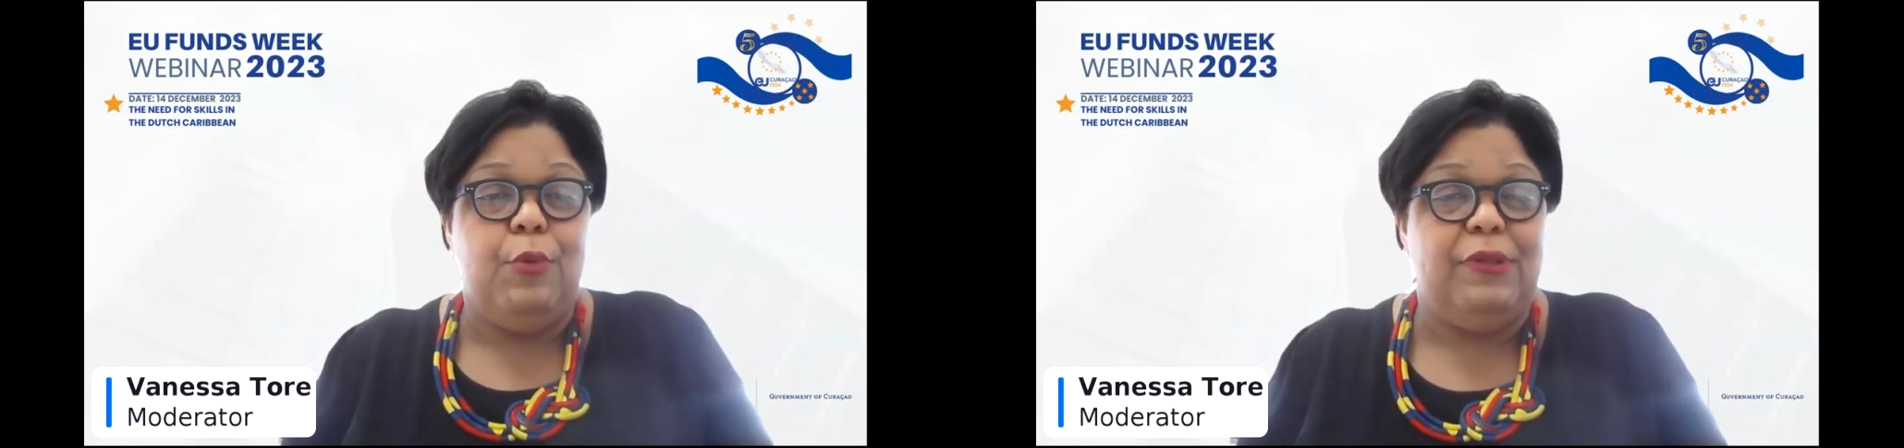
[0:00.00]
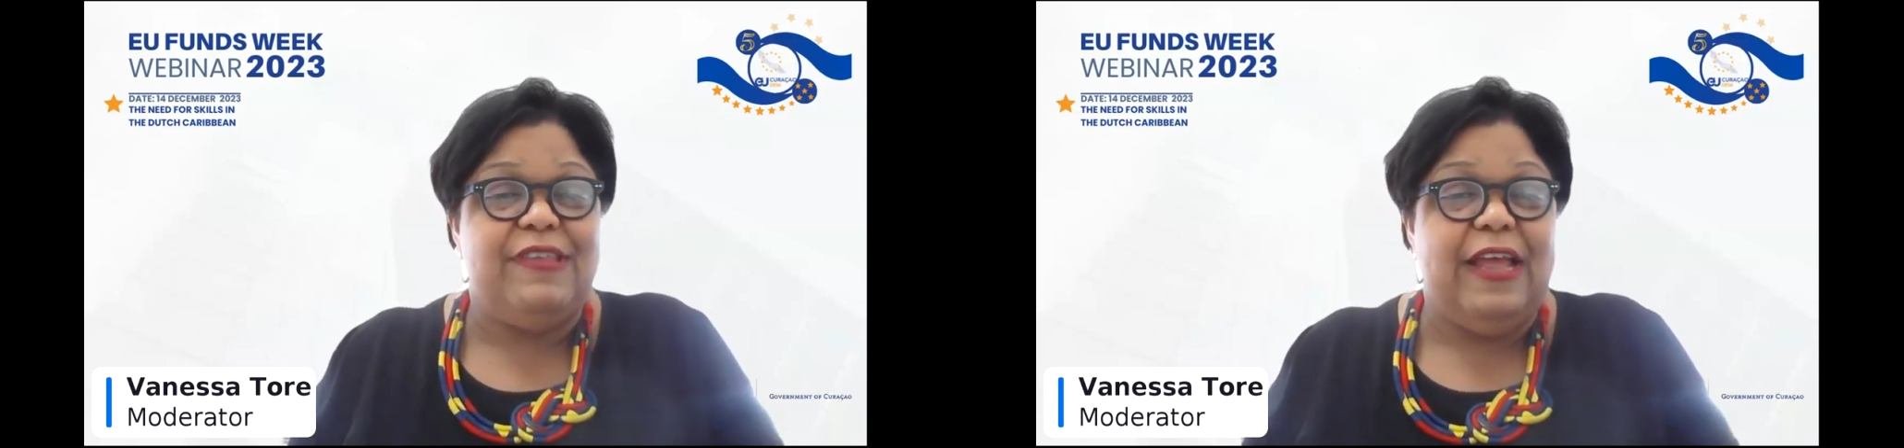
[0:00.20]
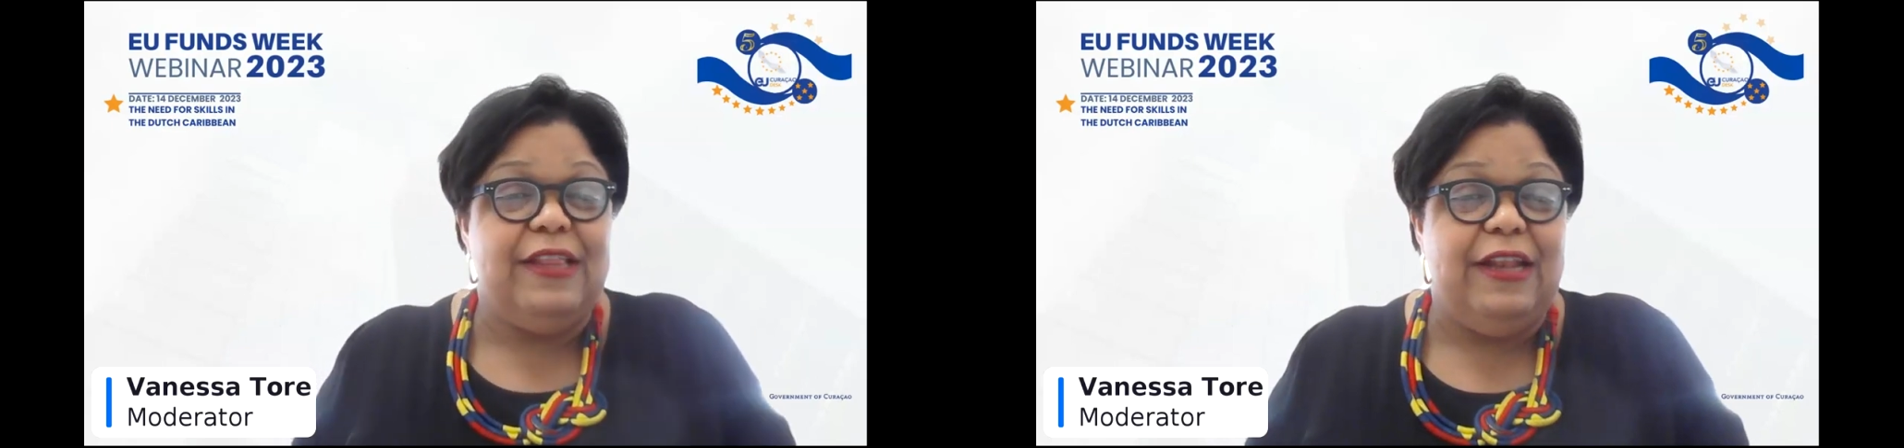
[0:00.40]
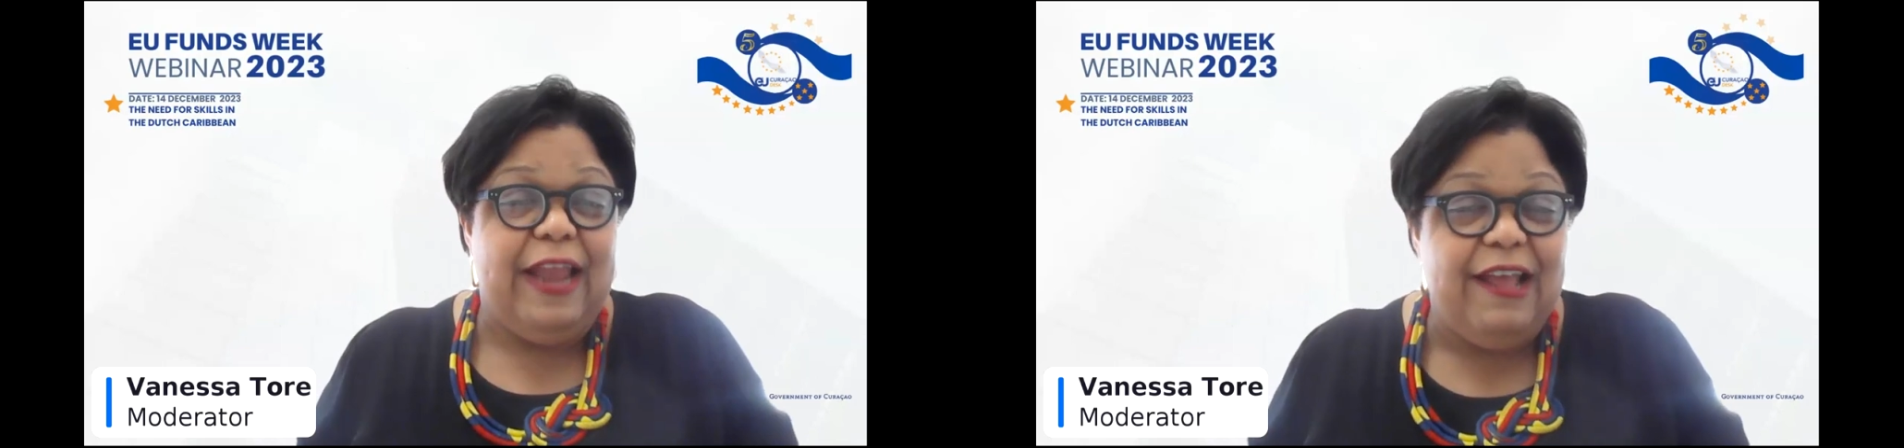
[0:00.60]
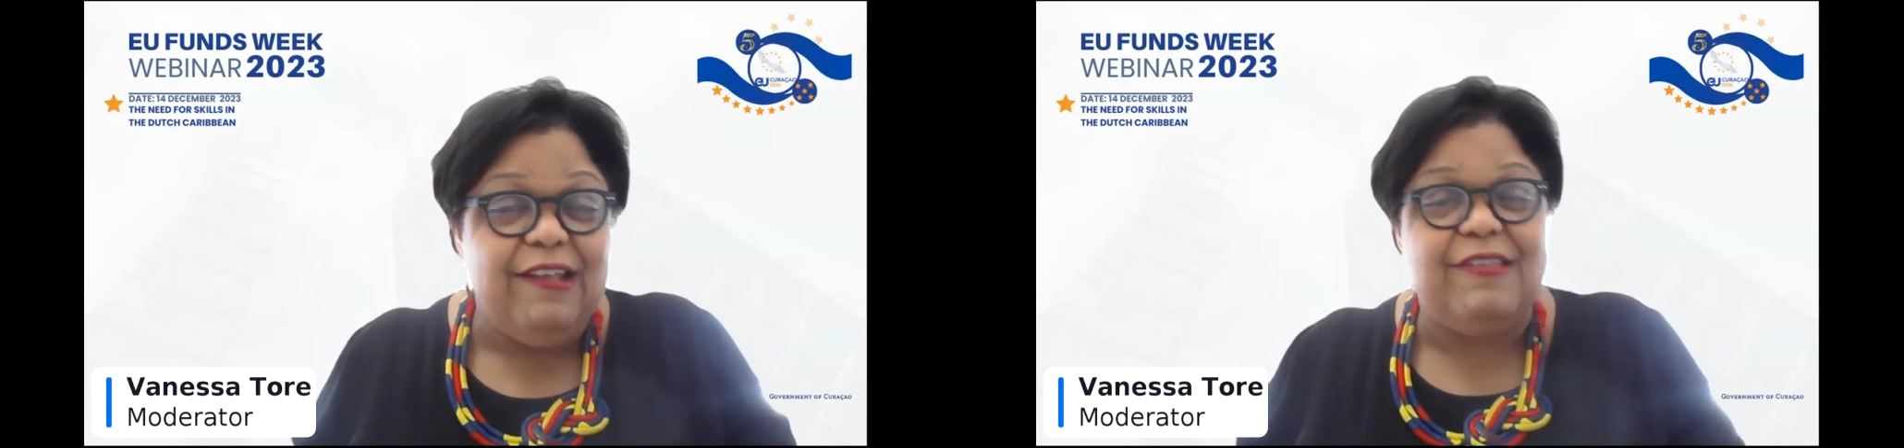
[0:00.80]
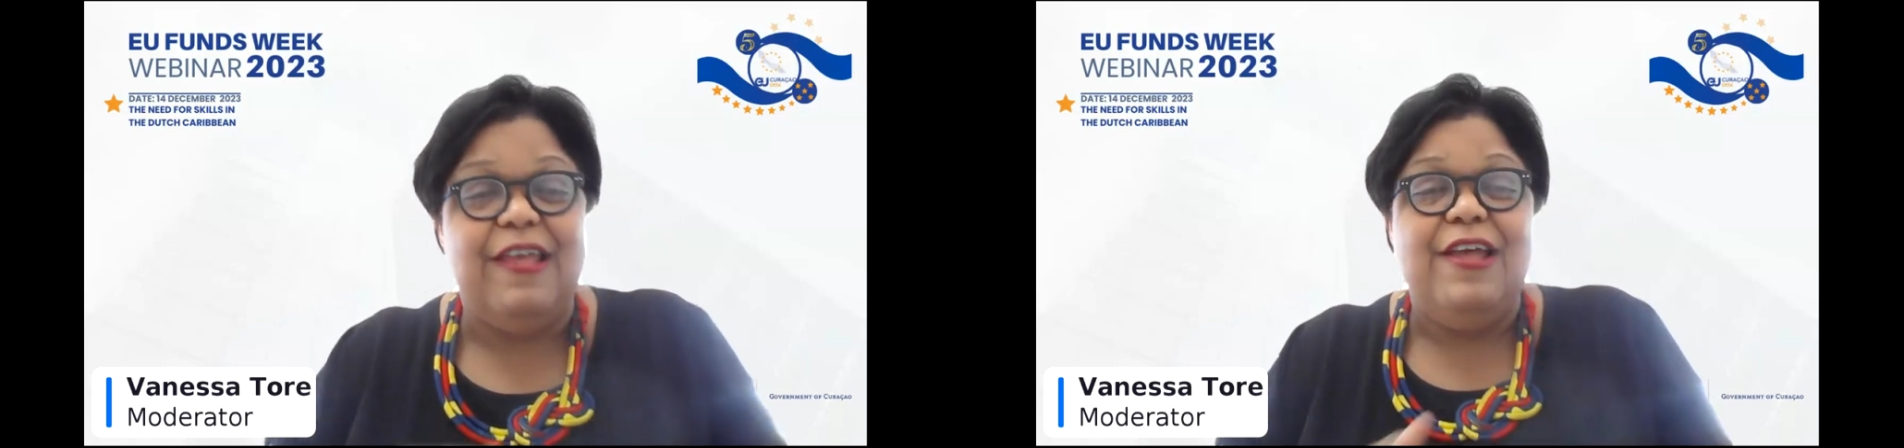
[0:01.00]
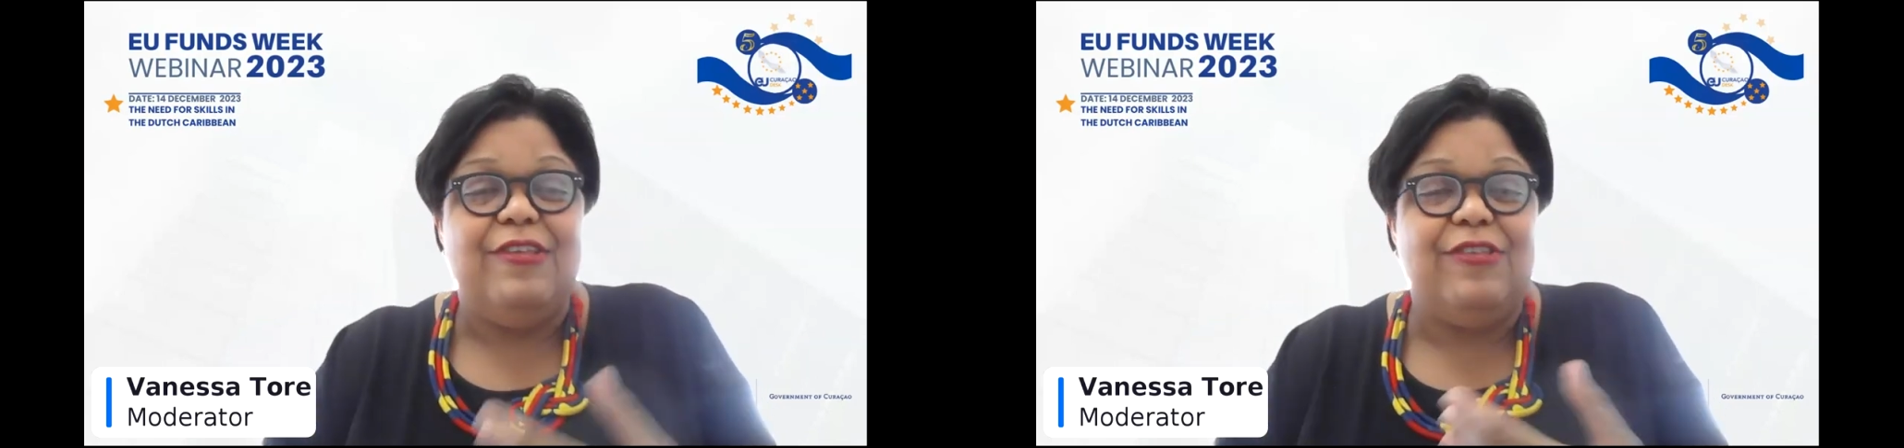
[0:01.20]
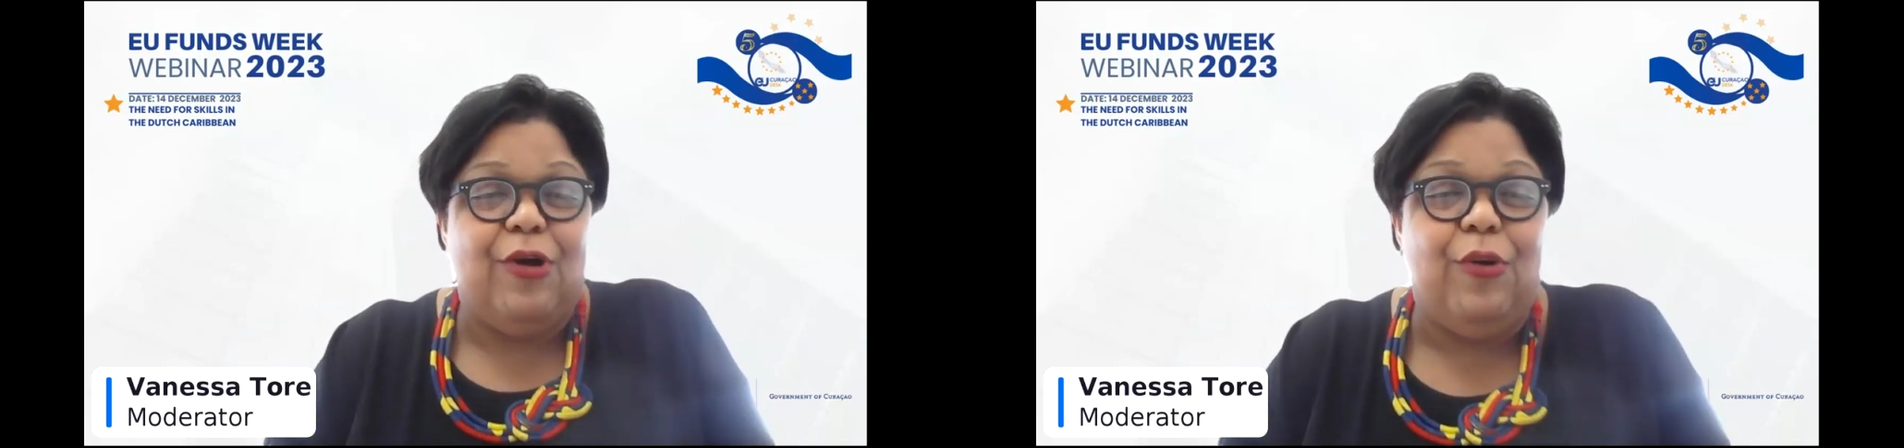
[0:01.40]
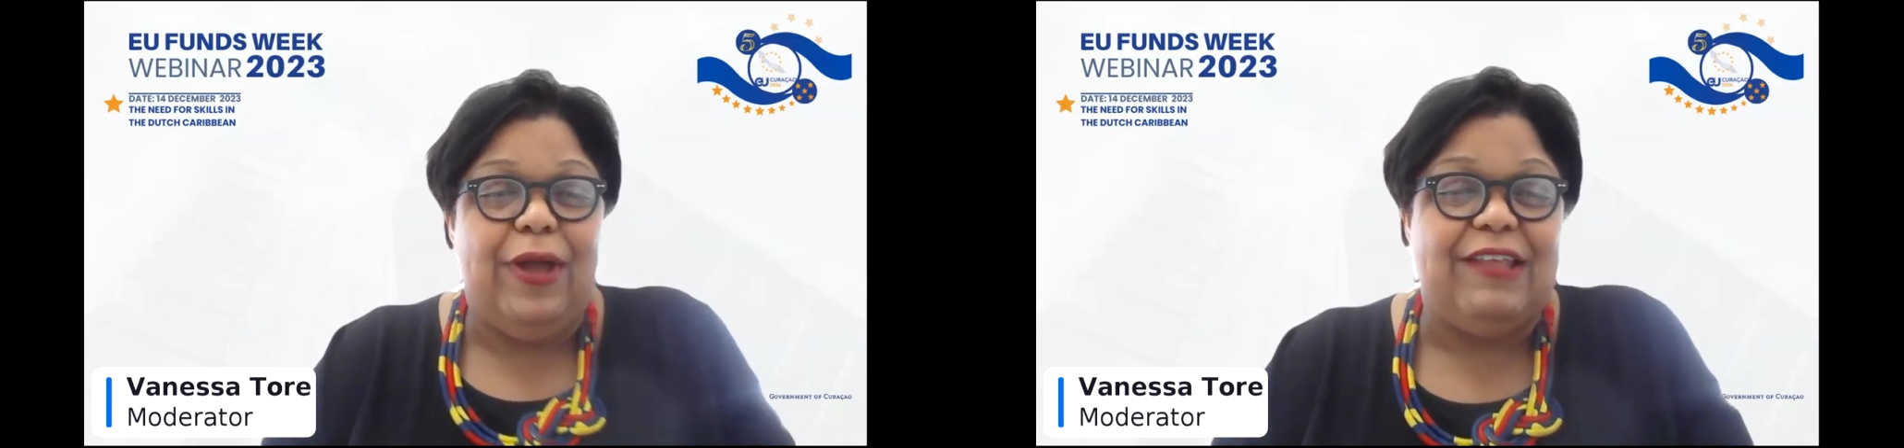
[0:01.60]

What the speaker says: We'll send the links, so